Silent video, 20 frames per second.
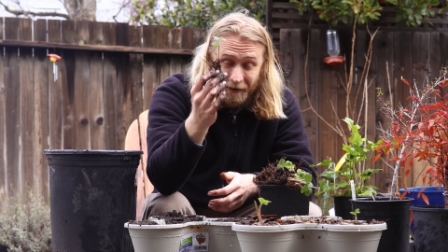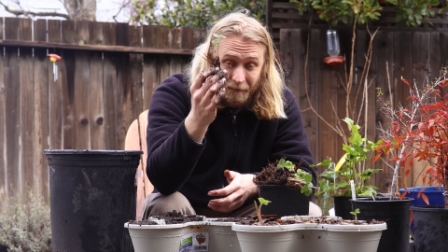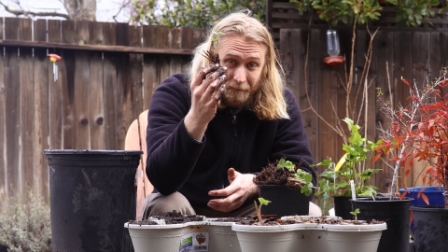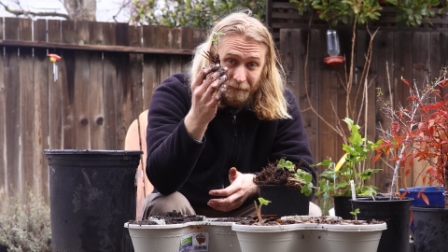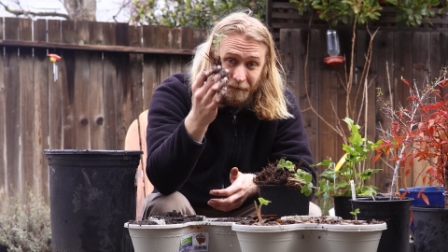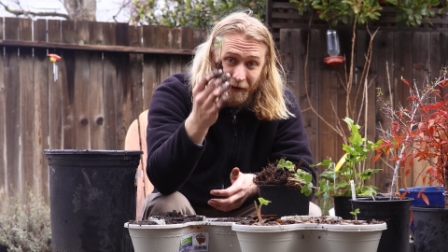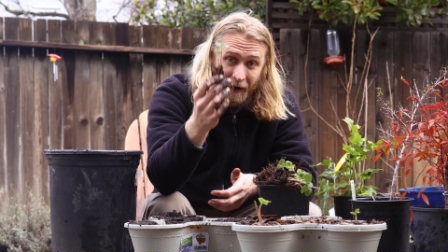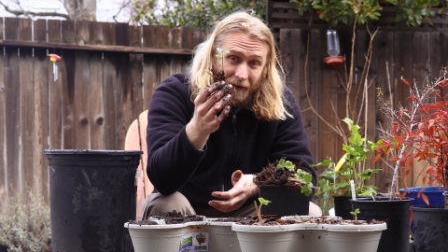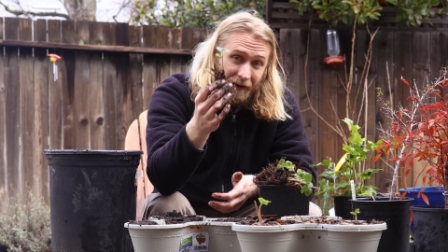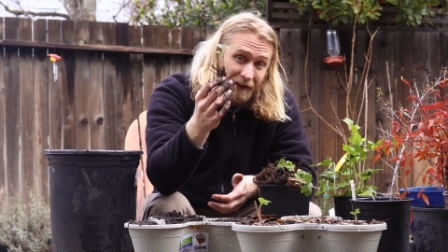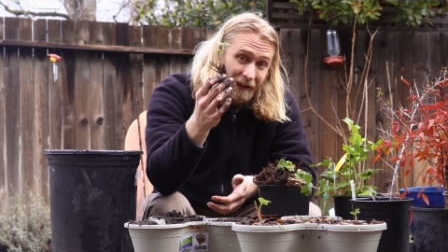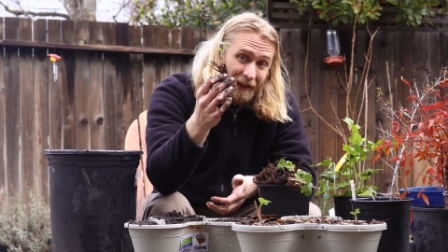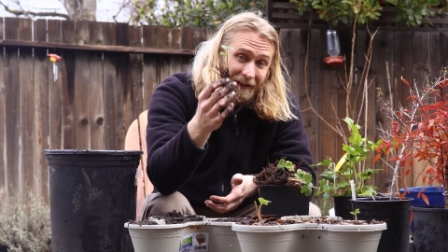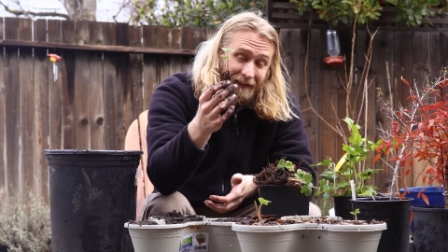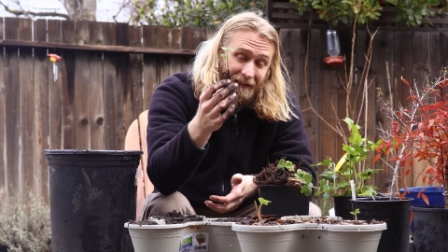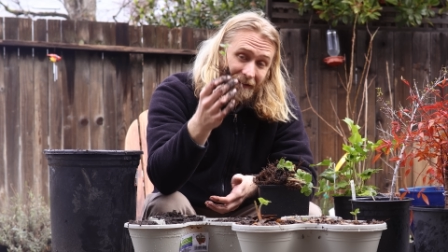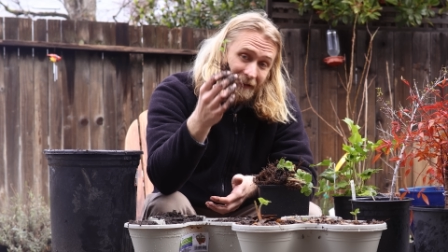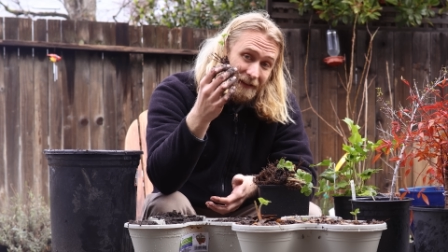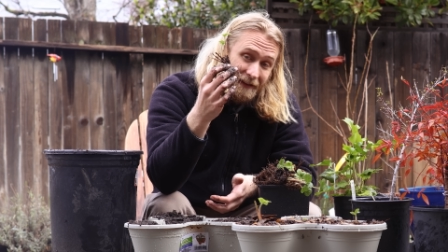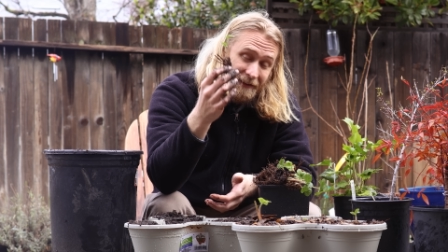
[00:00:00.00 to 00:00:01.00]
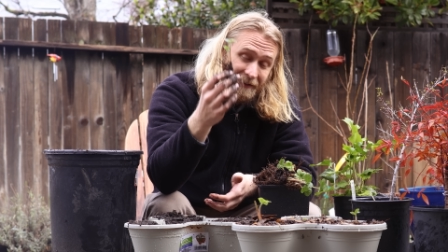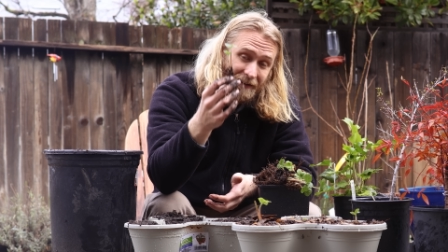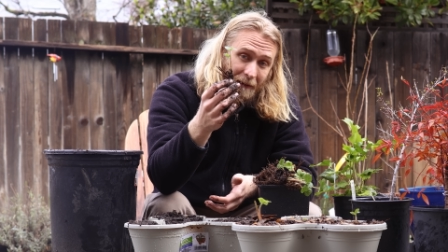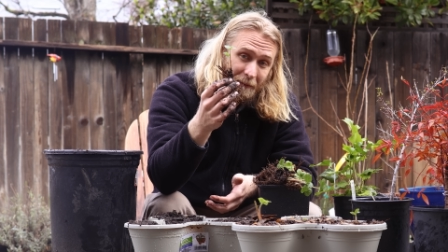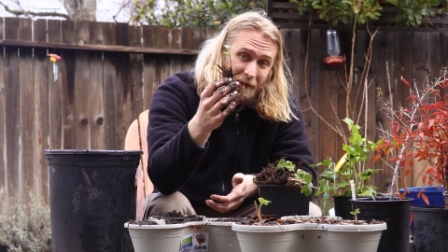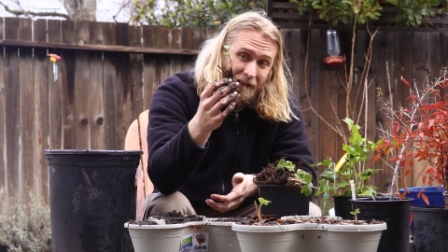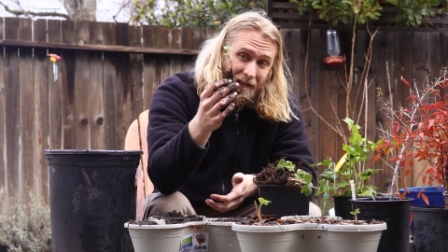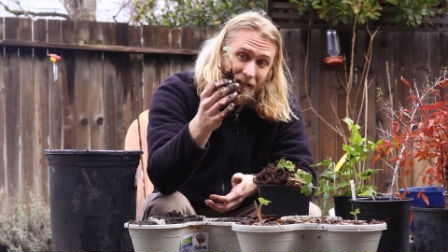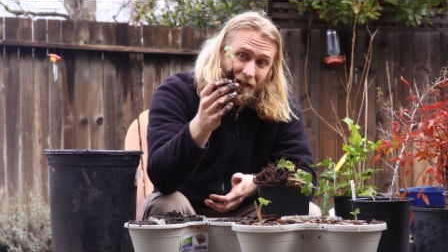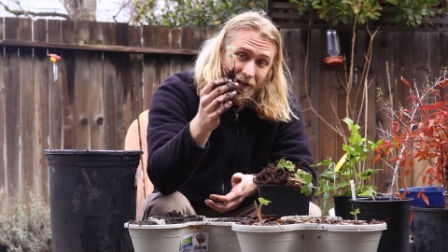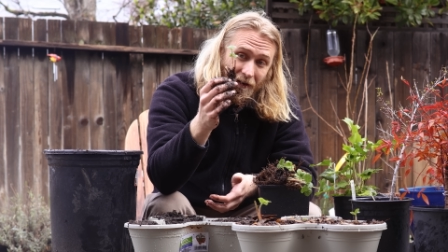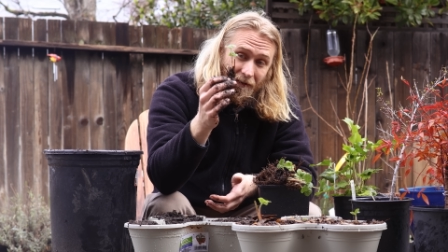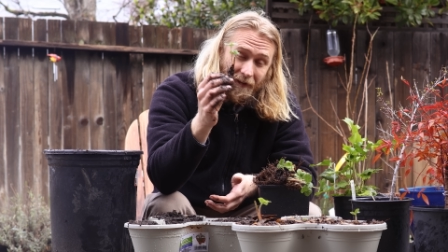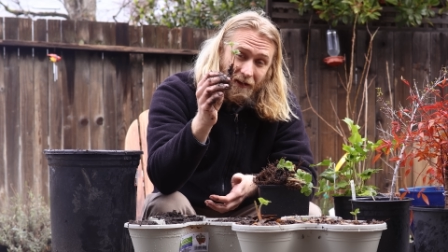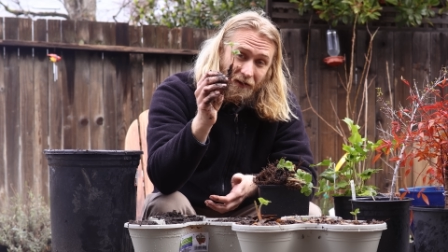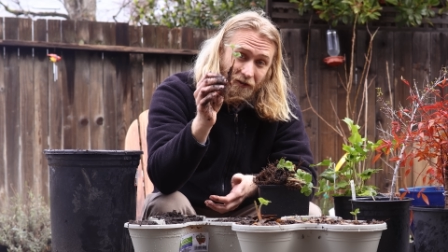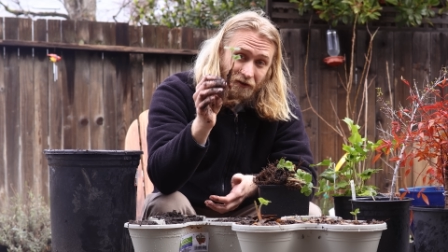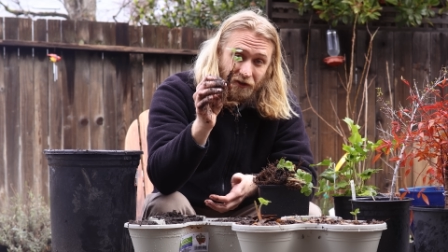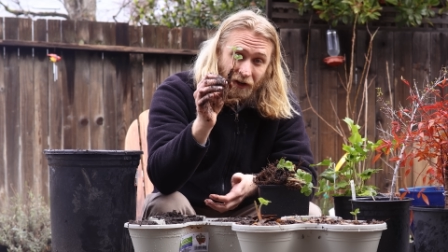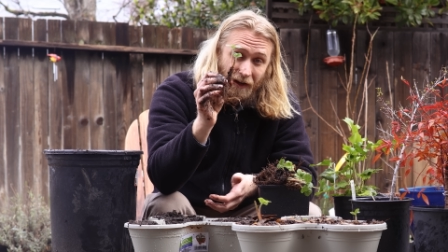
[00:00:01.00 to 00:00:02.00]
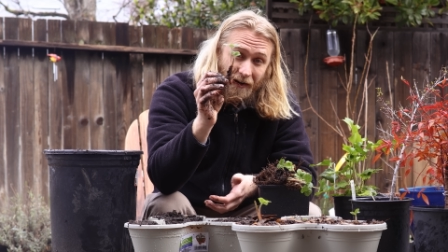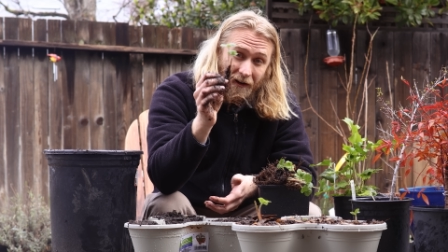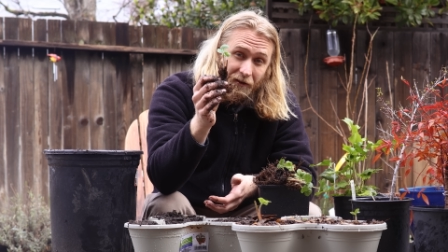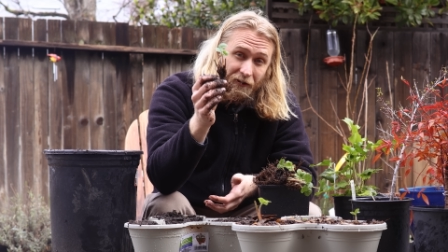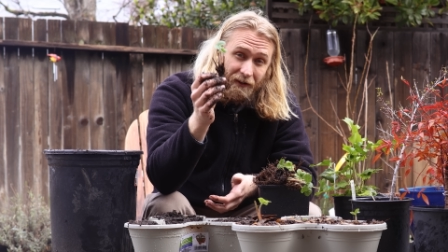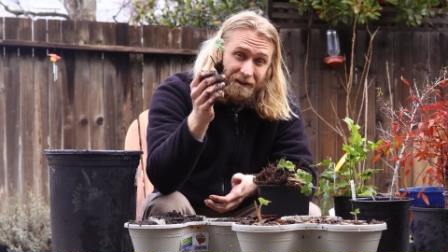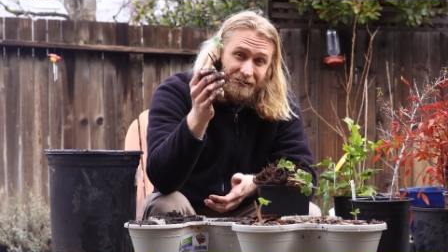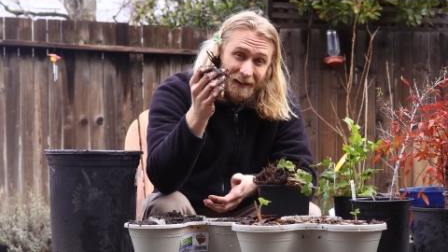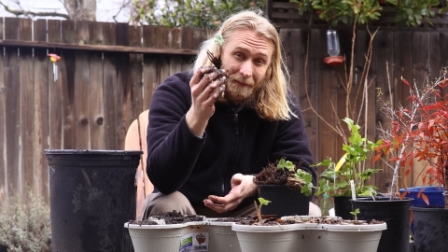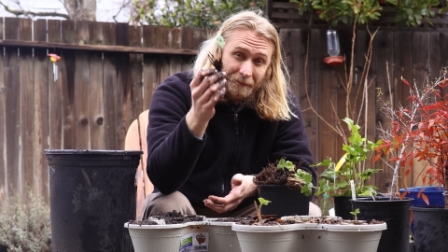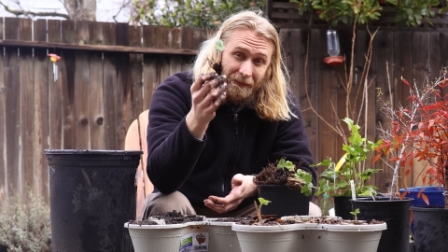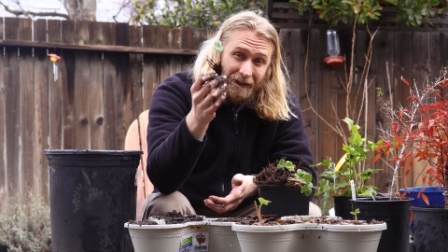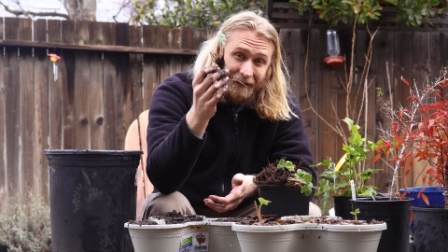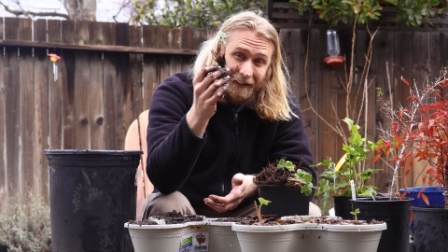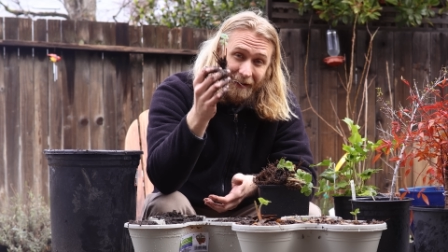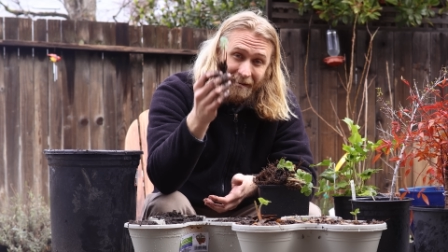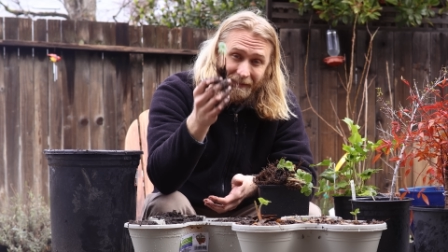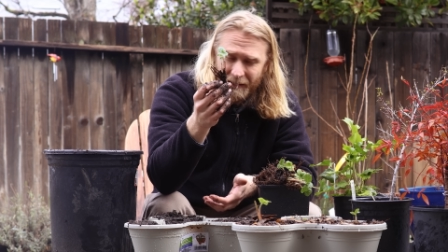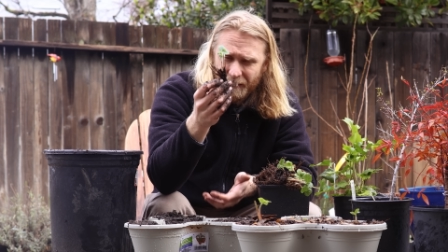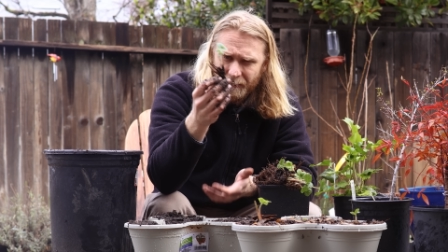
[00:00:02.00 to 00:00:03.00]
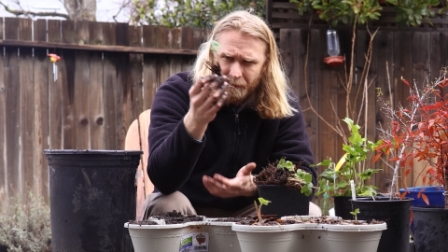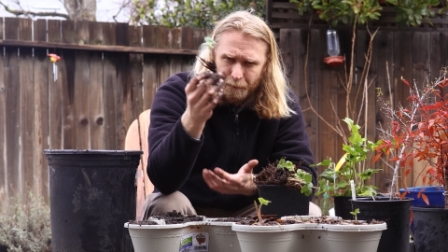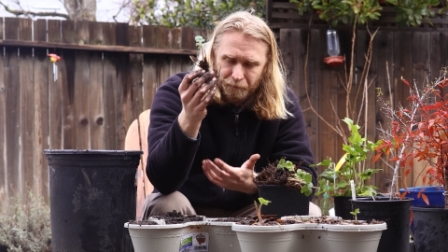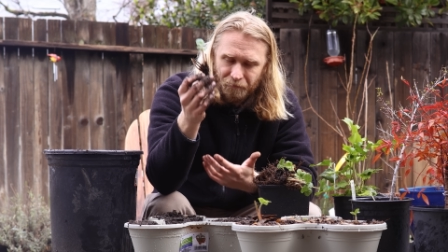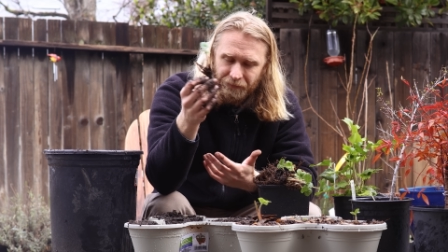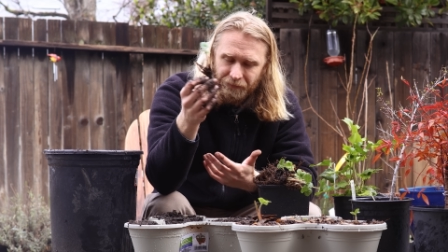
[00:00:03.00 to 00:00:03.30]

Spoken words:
Very likely this time of the year that yours are going to look something like this.